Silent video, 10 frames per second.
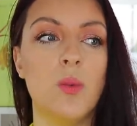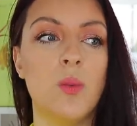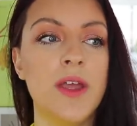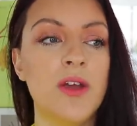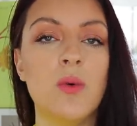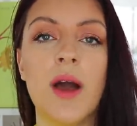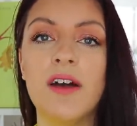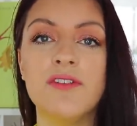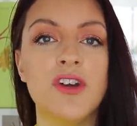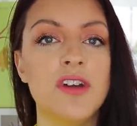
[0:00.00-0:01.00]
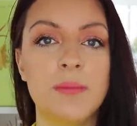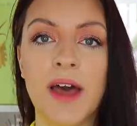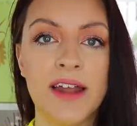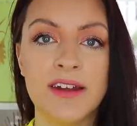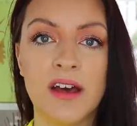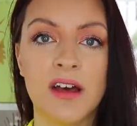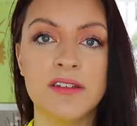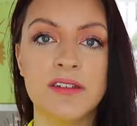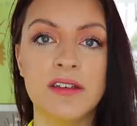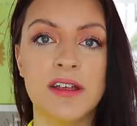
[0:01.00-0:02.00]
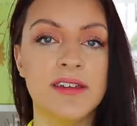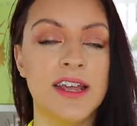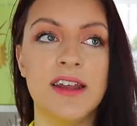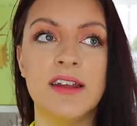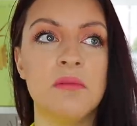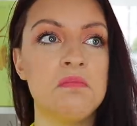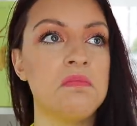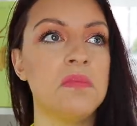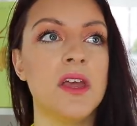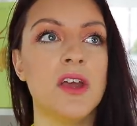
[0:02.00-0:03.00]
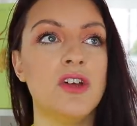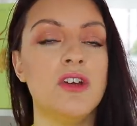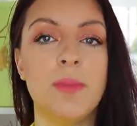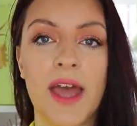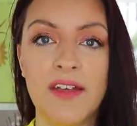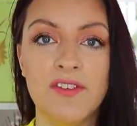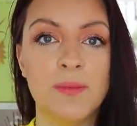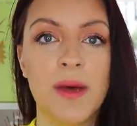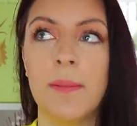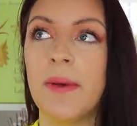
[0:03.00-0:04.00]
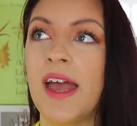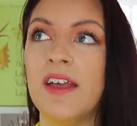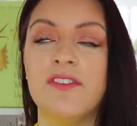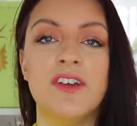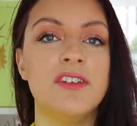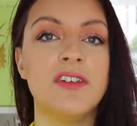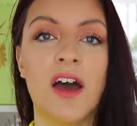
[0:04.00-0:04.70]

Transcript: we all have good and bad in us, as in good behaviours, bad behaviours.